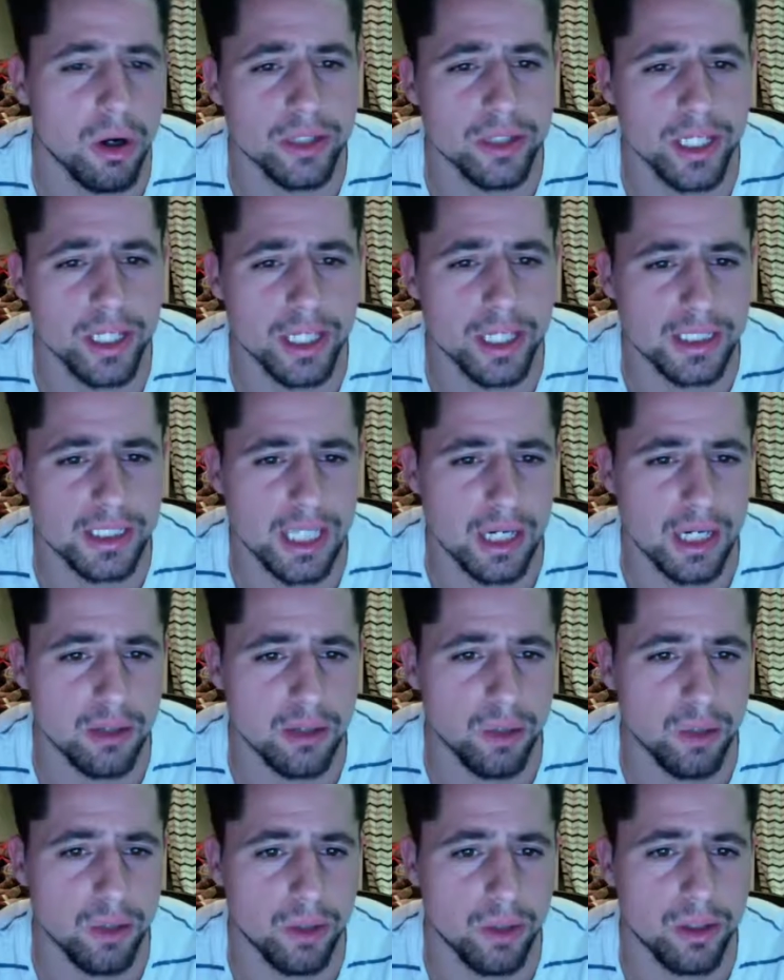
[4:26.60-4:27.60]
Excel, where
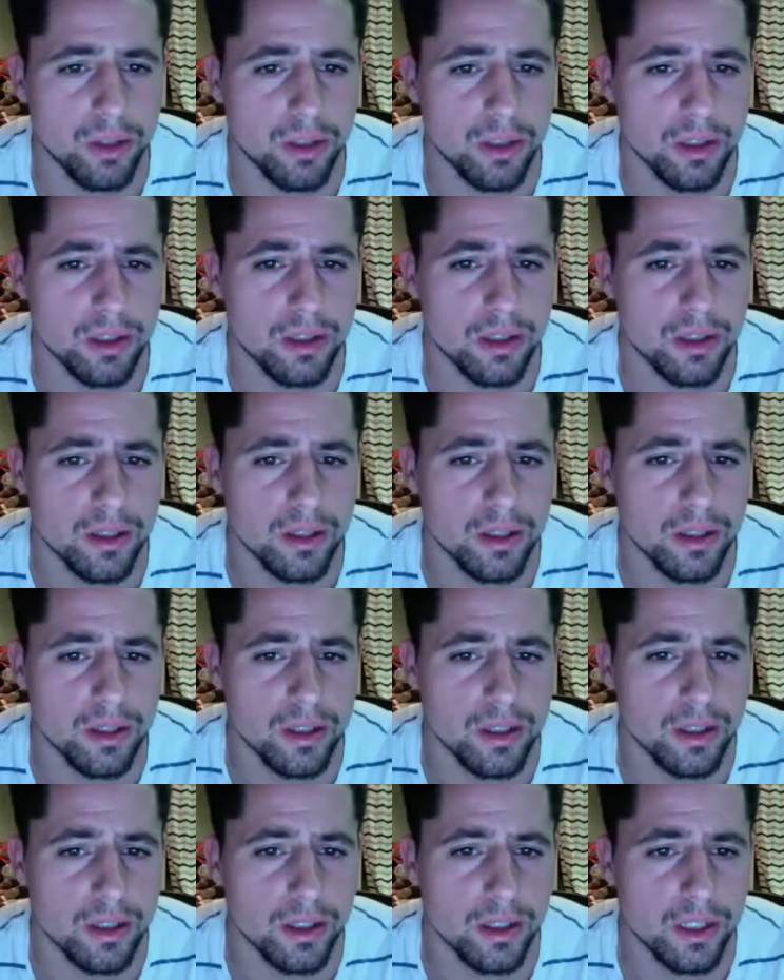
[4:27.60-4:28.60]
would it?
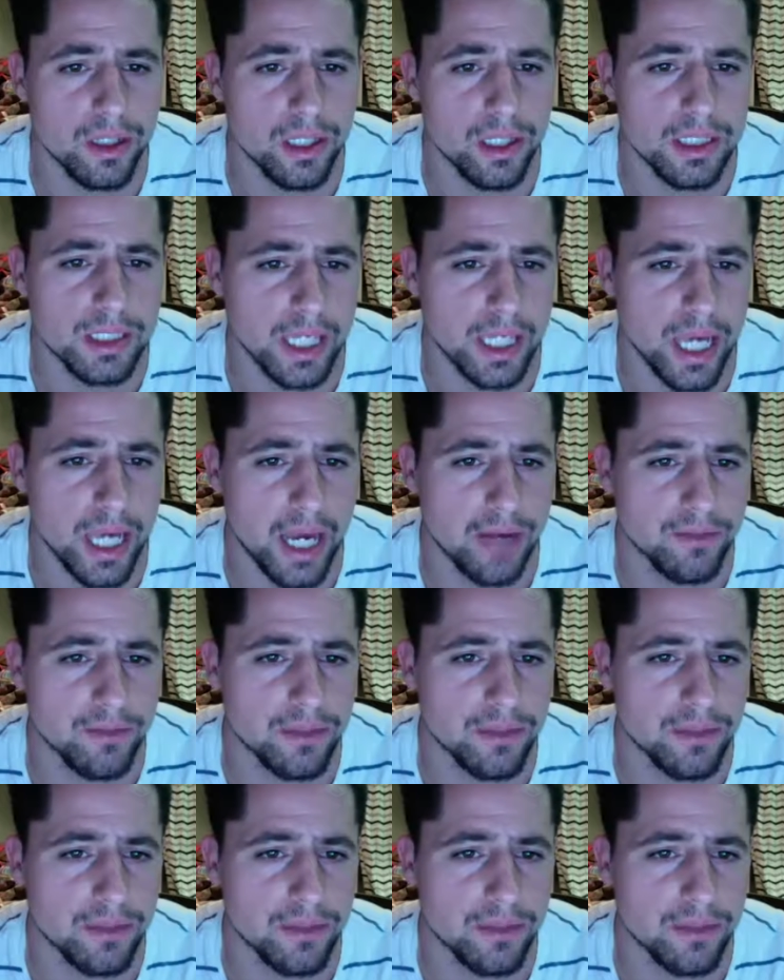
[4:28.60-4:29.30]
Because I have.